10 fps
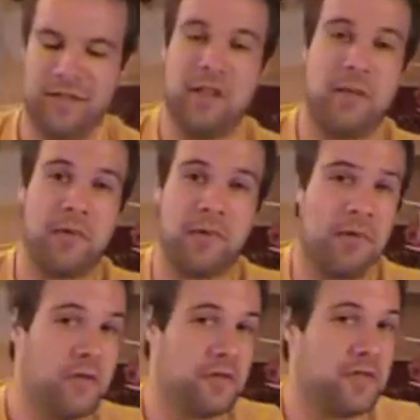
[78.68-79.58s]

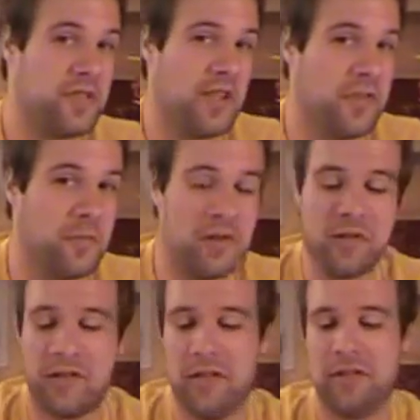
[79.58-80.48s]
Typical Sauvignon
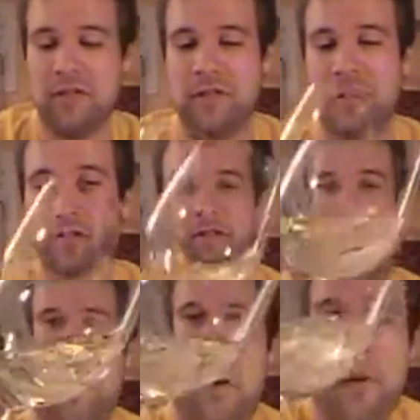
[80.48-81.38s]
Blanc color.
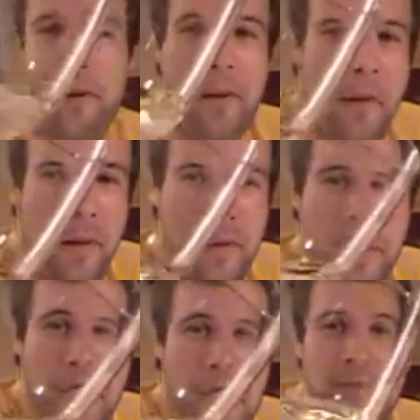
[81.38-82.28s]

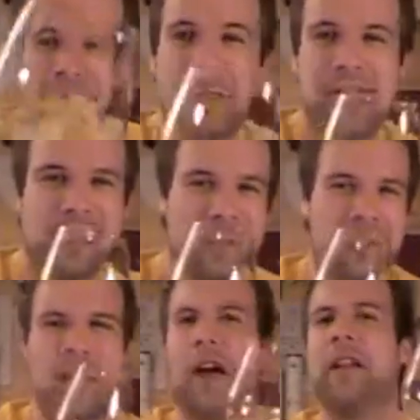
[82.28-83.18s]
There it is.
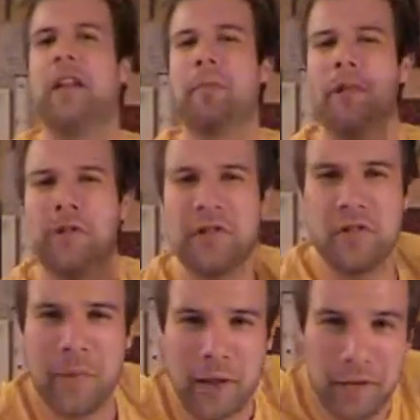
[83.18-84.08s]
How do you like my new
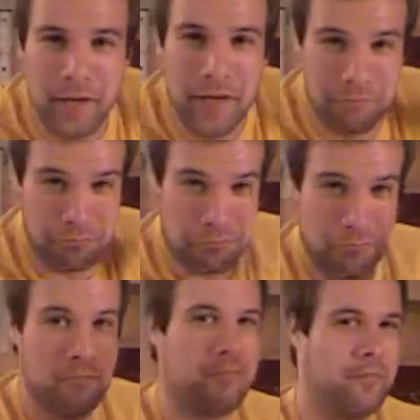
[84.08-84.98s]
intro, by the way?
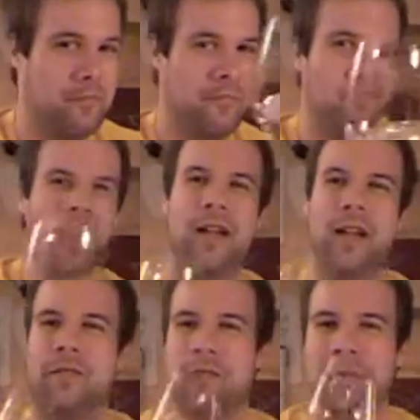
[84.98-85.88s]

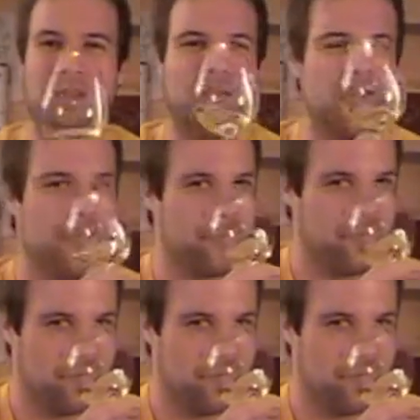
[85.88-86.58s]
I had fun making it.